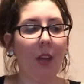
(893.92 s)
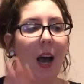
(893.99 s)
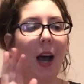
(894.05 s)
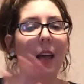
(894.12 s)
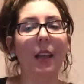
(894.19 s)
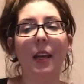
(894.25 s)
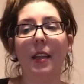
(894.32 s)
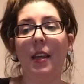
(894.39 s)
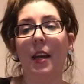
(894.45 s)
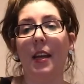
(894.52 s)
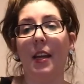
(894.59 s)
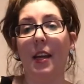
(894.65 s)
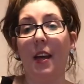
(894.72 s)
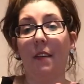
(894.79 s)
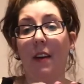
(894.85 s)
I like the
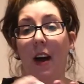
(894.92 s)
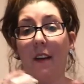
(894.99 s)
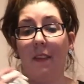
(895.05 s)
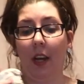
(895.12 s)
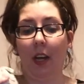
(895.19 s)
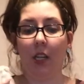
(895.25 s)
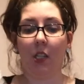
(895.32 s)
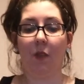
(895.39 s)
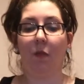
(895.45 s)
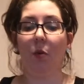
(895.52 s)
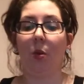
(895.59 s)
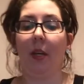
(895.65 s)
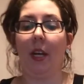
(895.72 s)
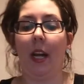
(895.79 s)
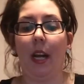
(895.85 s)
idea of having an
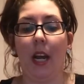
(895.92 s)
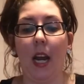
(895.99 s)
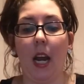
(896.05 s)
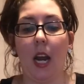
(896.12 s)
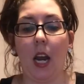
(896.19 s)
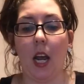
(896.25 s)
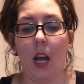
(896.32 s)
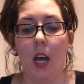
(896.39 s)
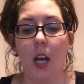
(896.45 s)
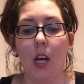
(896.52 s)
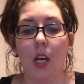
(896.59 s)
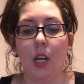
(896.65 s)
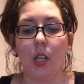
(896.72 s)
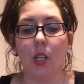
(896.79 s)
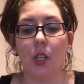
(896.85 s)
exfoliating
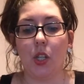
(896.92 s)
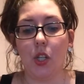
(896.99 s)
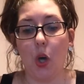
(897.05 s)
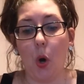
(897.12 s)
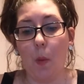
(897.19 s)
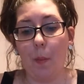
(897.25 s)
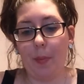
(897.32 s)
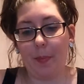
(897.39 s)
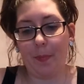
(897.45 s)
soap.